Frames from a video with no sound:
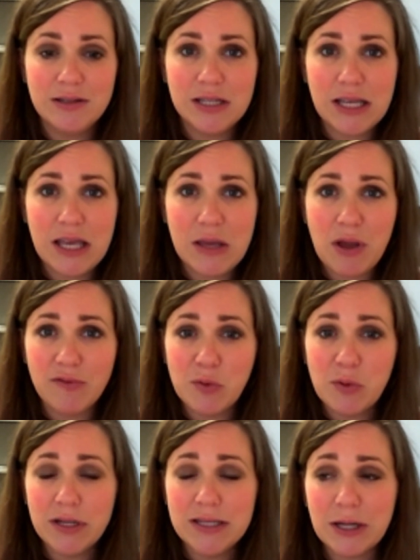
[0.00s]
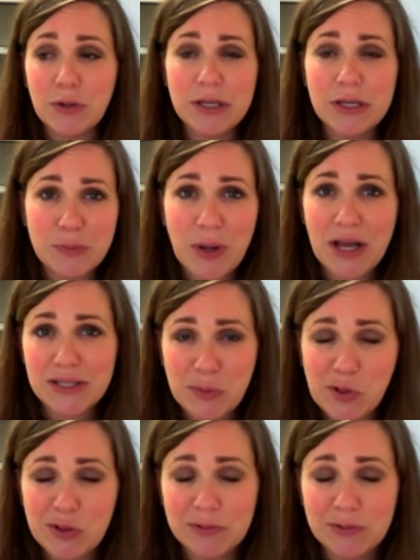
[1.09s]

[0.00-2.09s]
keep everyone as healthy as possible.